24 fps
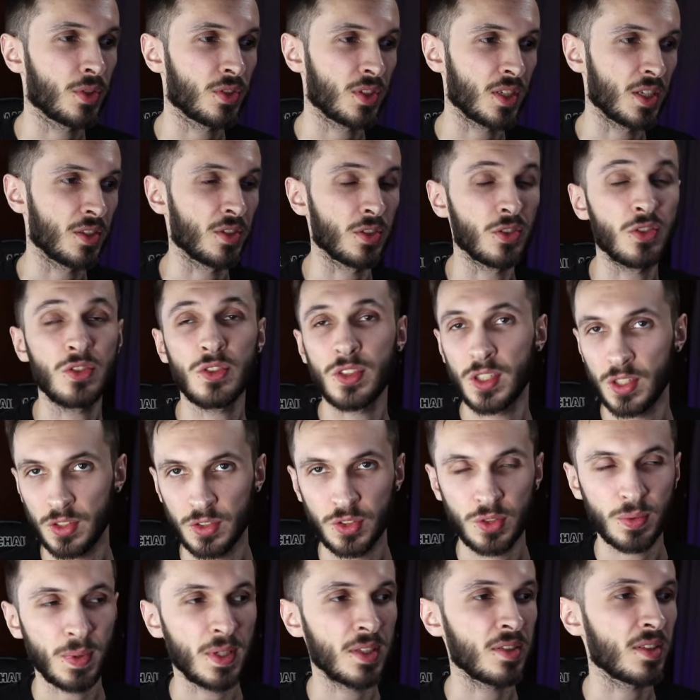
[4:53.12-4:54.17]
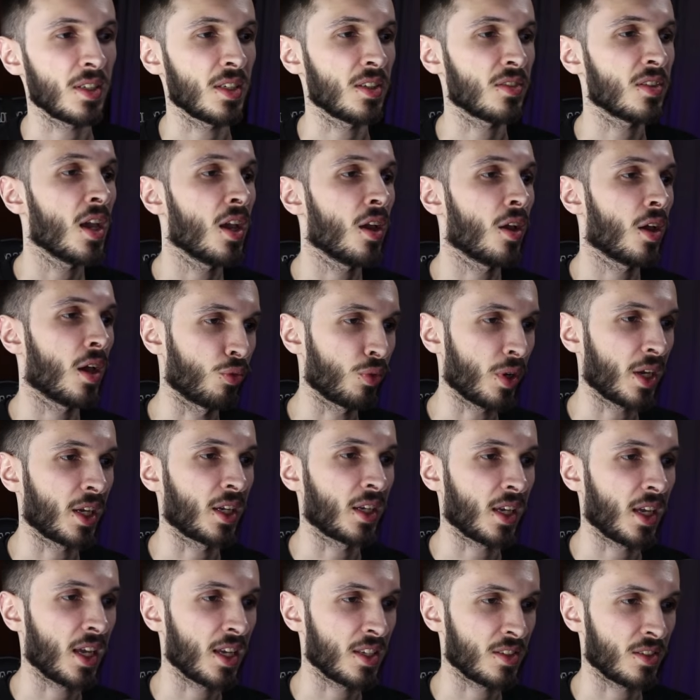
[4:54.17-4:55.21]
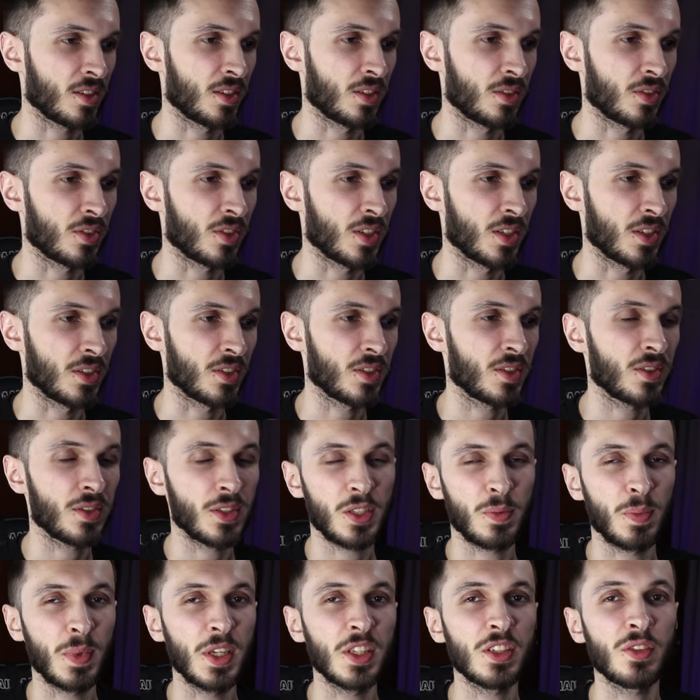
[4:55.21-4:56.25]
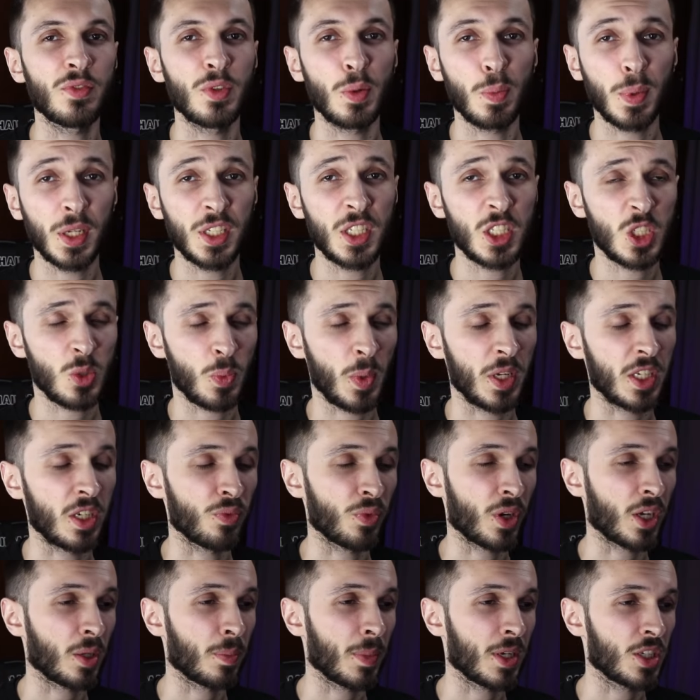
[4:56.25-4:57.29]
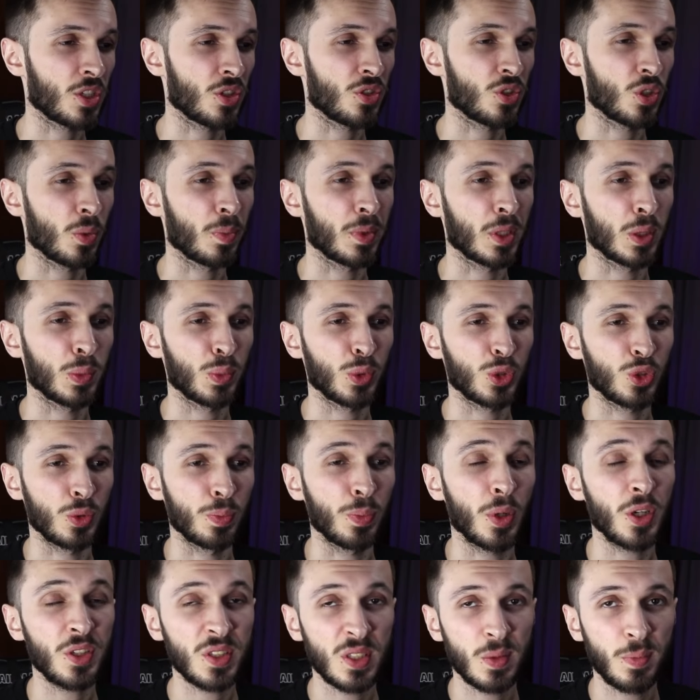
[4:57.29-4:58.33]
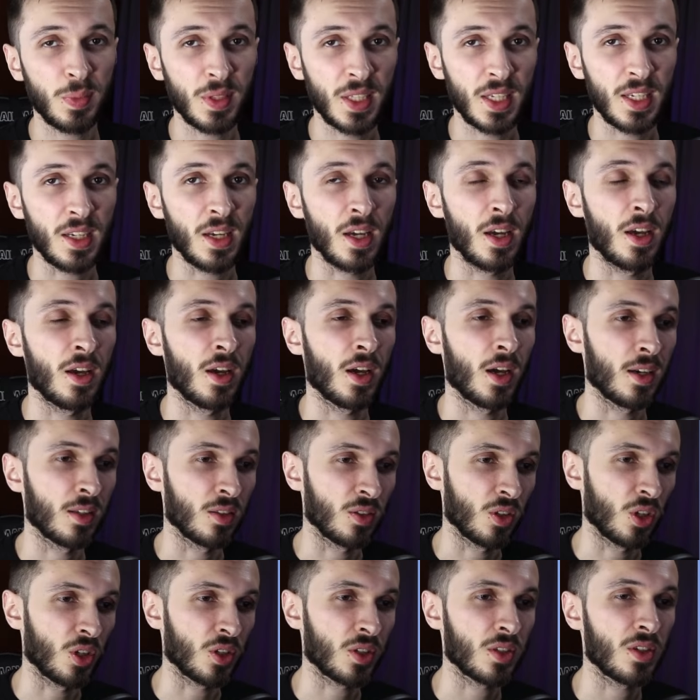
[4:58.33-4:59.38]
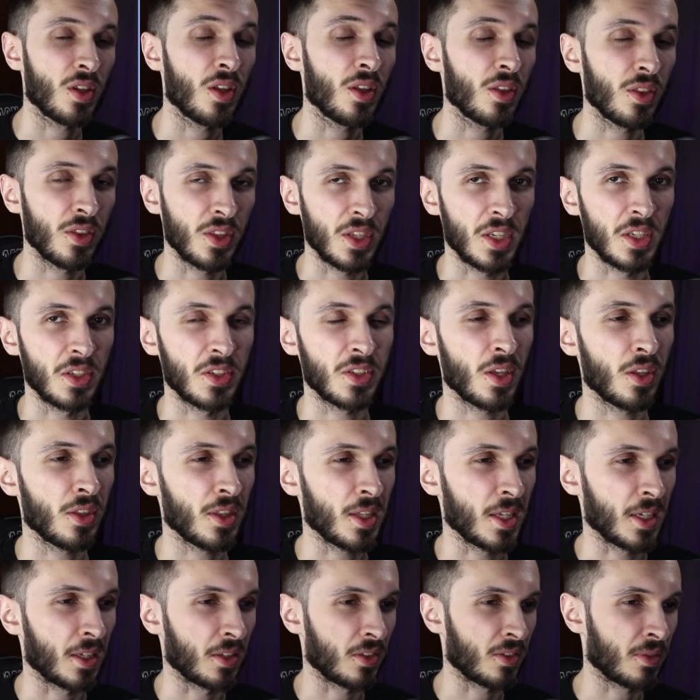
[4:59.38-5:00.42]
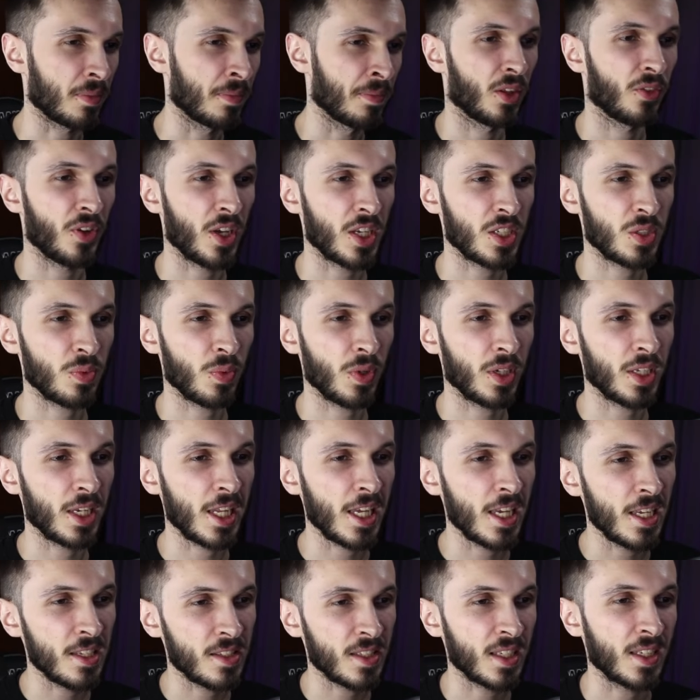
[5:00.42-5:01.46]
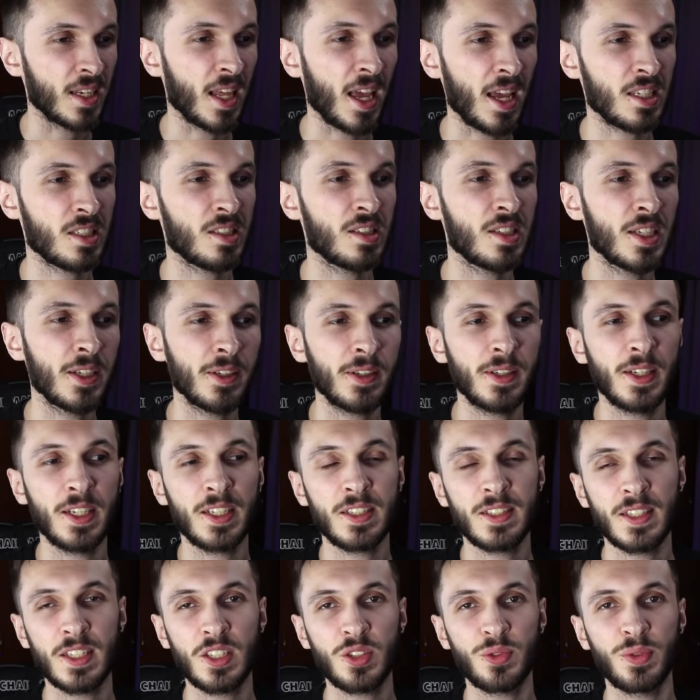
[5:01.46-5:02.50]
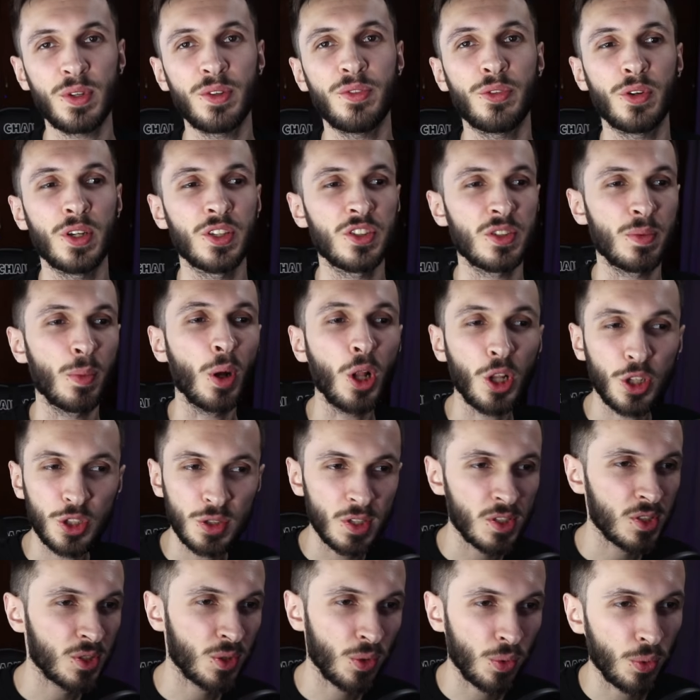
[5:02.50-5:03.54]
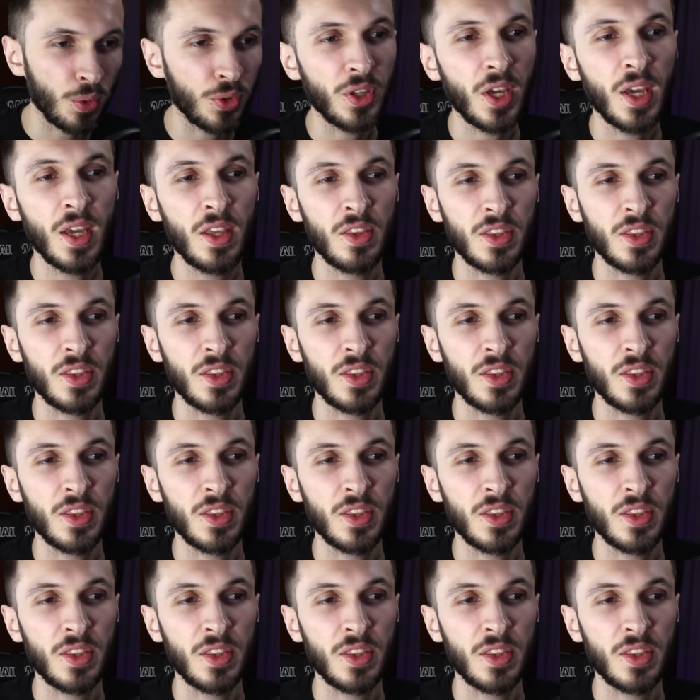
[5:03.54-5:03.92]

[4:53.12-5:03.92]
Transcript: season, season 20s, rank essences. This means if you participate in rank matches, you'll be able to possibly unlock these things. The first one is an S tier accessory for entomologists called